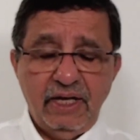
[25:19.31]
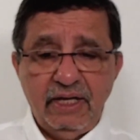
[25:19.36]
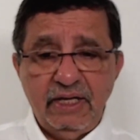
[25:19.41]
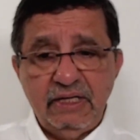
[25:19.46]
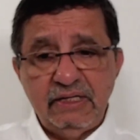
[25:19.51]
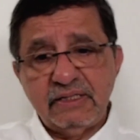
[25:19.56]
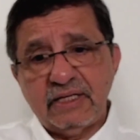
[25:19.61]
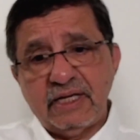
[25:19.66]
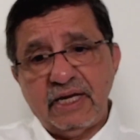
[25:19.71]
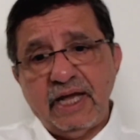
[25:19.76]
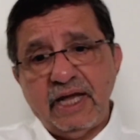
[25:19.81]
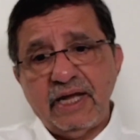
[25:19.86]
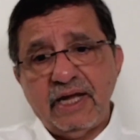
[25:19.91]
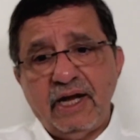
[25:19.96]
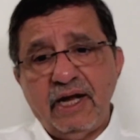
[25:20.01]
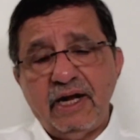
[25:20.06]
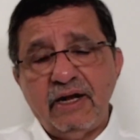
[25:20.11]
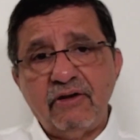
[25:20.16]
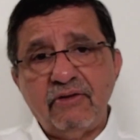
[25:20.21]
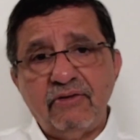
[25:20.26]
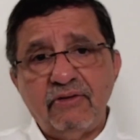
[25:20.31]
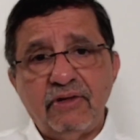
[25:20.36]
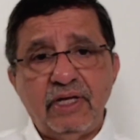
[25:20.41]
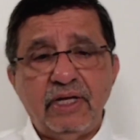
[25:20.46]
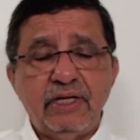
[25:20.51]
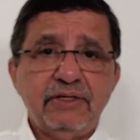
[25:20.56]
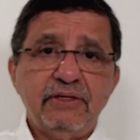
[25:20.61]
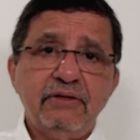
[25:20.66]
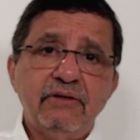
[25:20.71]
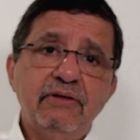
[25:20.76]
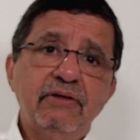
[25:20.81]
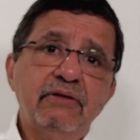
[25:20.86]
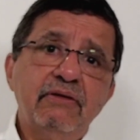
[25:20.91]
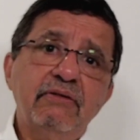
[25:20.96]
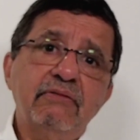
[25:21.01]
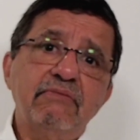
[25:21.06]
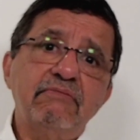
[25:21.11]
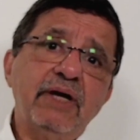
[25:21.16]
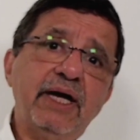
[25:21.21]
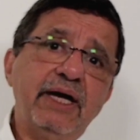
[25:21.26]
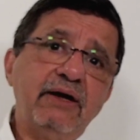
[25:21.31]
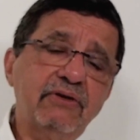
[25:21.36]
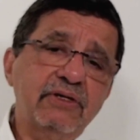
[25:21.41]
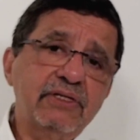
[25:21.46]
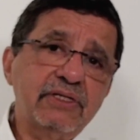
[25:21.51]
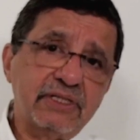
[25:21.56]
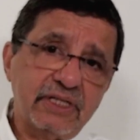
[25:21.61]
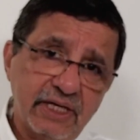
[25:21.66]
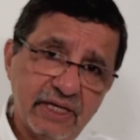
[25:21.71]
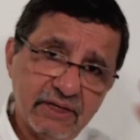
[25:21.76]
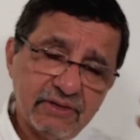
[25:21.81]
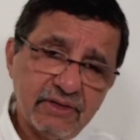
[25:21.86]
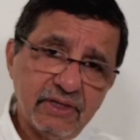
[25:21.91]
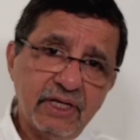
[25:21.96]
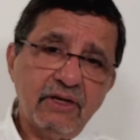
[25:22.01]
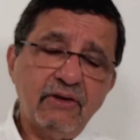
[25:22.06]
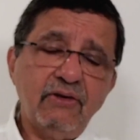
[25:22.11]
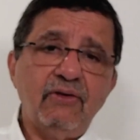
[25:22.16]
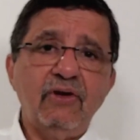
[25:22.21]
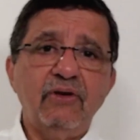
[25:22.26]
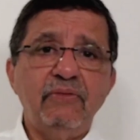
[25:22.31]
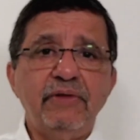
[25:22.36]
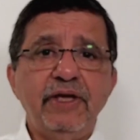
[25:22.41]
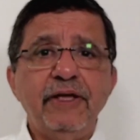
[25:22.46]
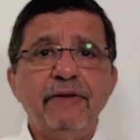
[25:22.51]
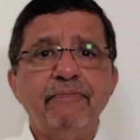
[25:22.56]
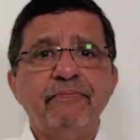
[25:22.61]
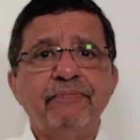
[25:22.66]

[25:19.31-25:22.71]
He said, I can't do that. So I was there, so he called me.